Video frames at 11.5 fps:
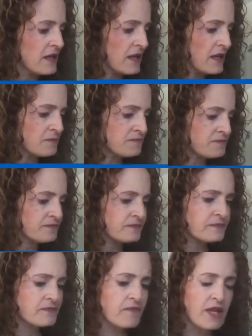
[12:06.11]

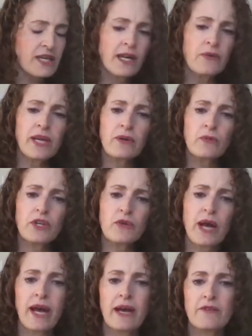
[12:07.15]
Now, again, when
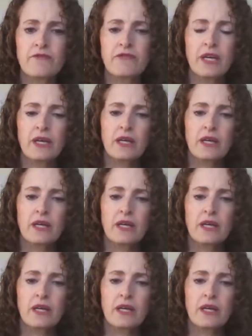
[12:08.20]
you have